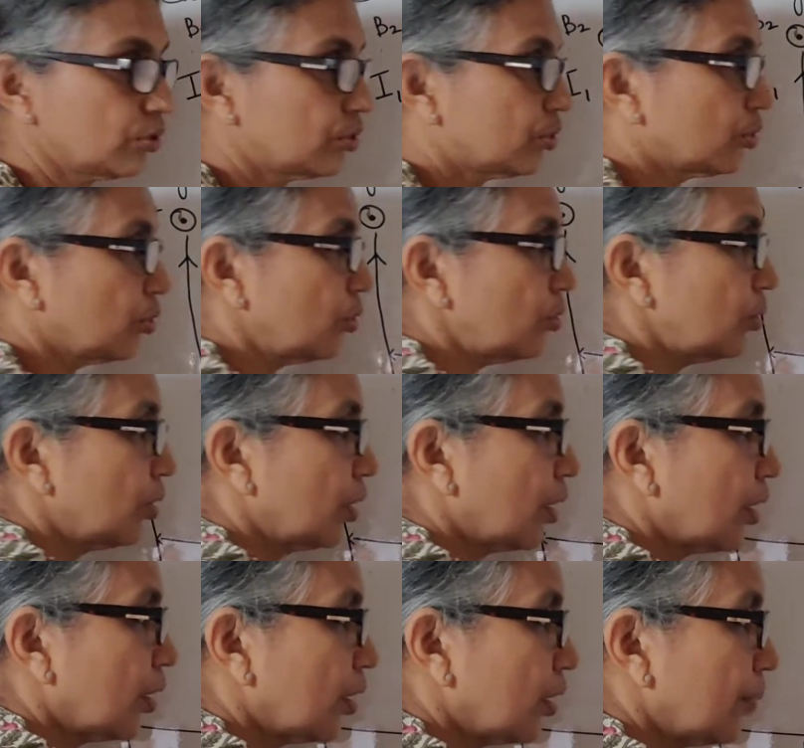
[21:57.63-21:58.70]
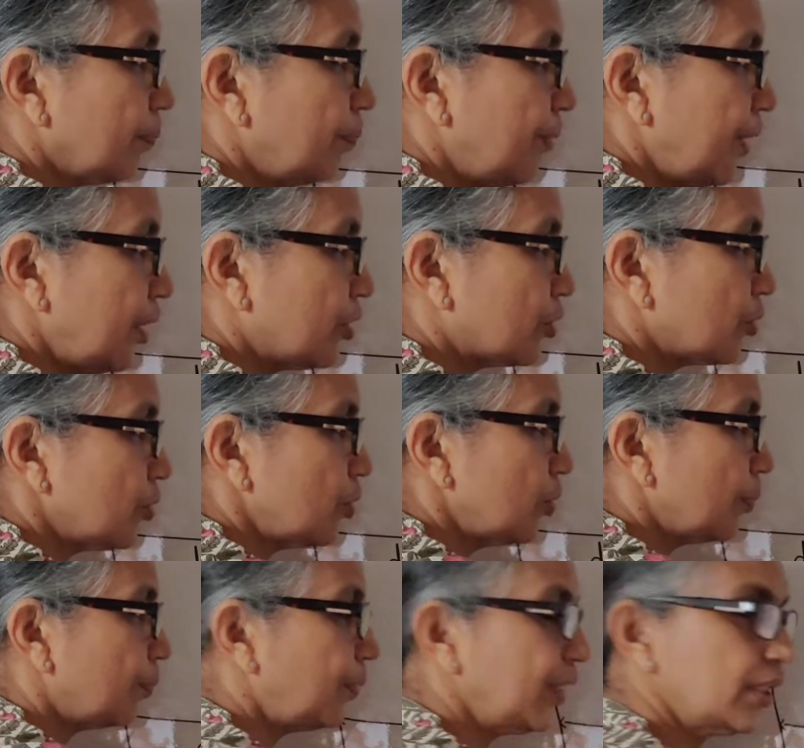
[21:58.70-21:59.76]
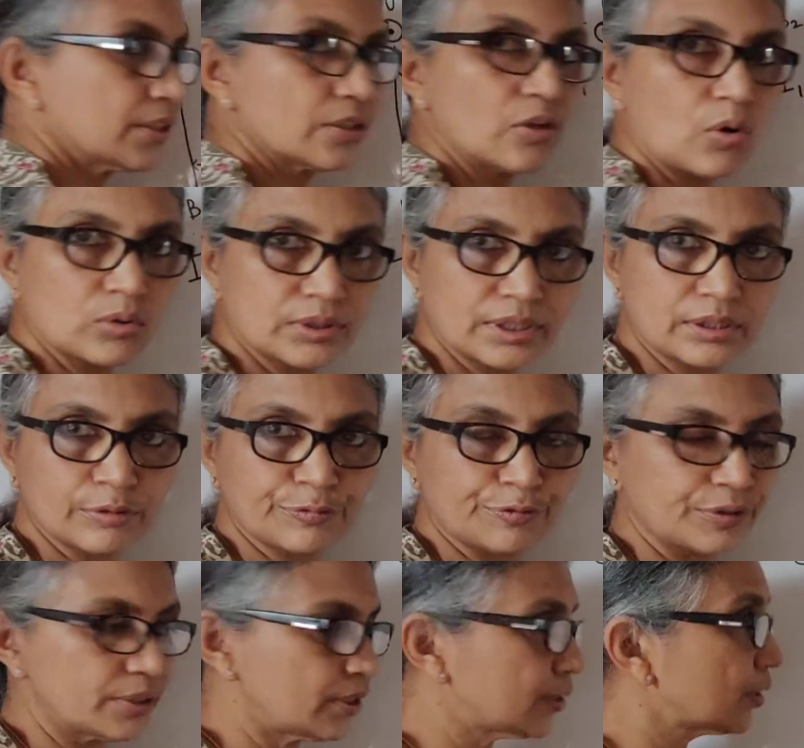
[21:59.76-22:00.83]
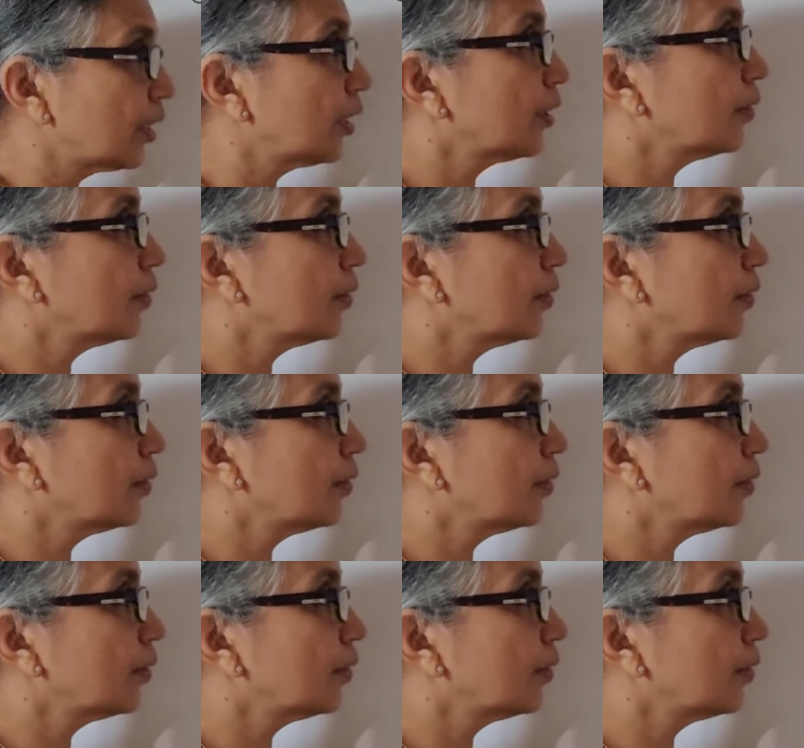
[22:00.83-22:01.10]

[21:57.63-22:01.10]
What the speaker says: So B2, please note the difference.